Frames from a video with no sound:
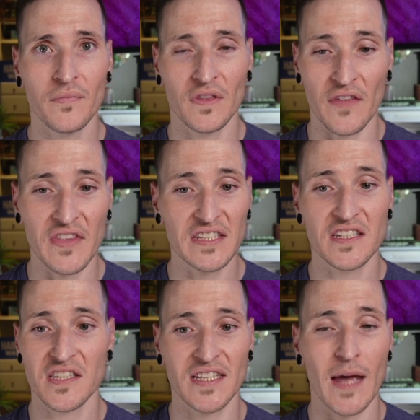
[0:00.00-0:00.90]
that this
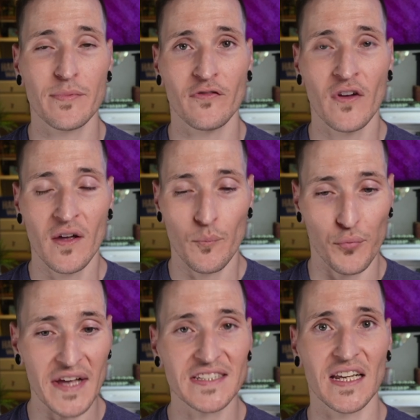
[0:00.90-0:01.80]
is the type of
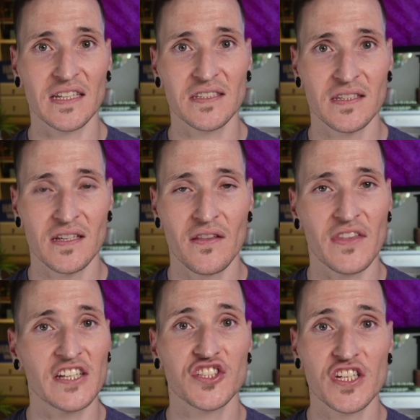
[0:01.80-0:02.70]
president
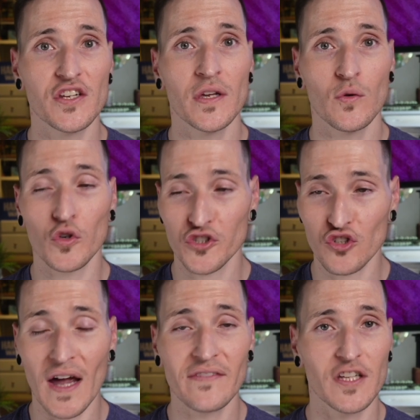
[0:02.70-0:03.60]
that she will
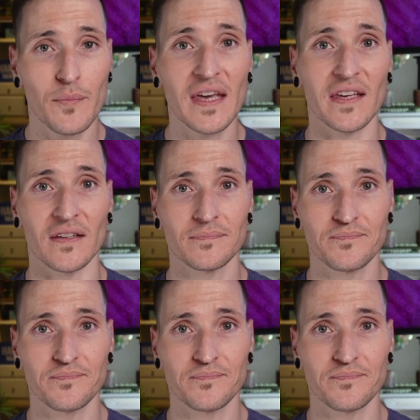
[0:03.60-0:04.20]
strive to be.